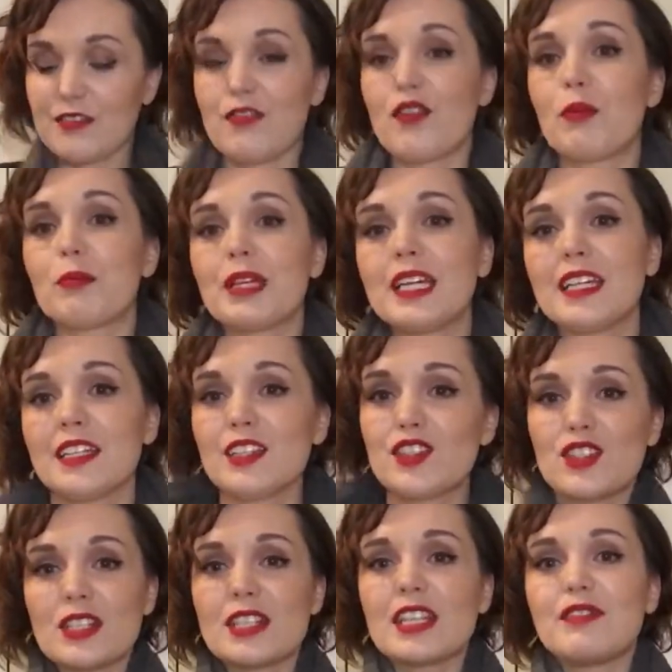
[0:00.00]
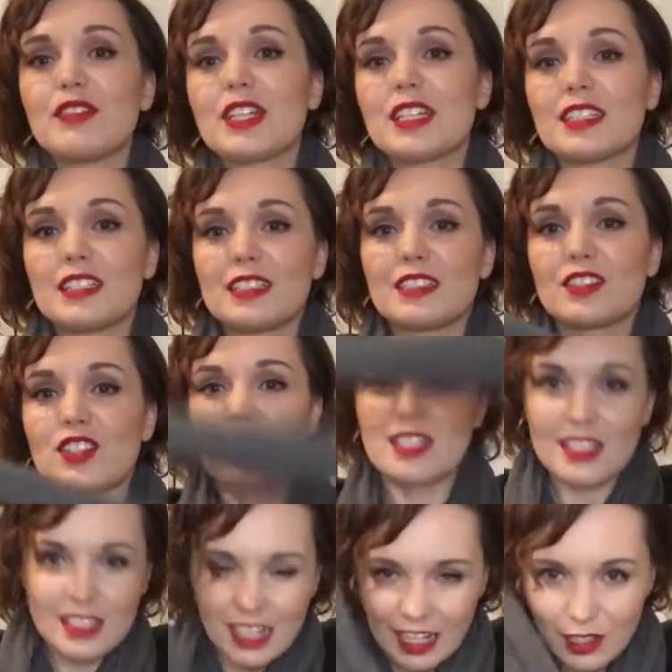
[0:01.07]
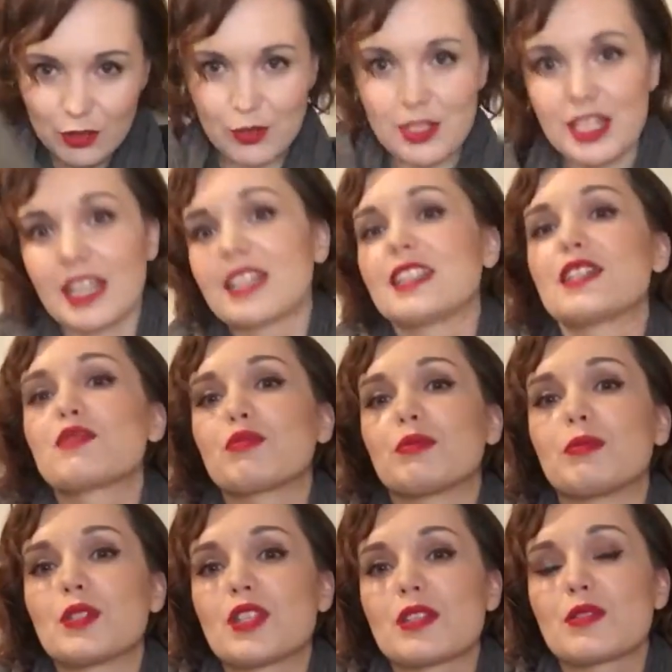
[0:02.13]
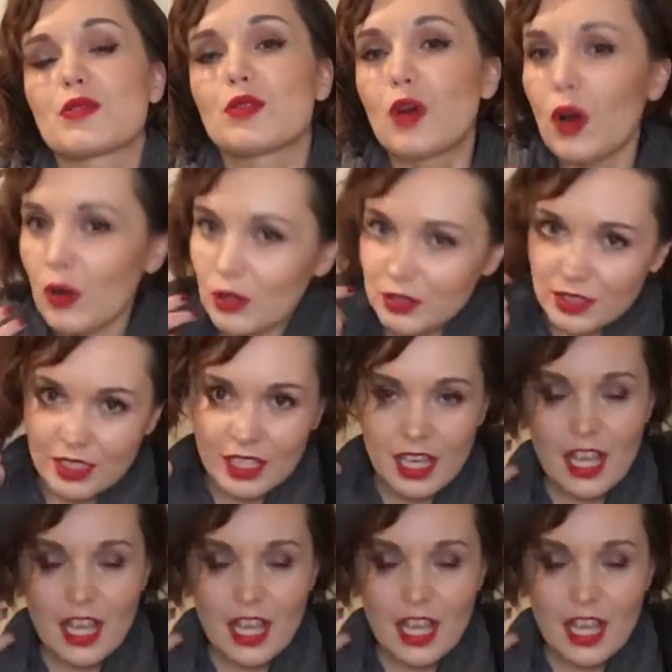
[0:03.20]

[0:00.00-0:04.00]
For me, just leaving it just like loose like this would be just too cold.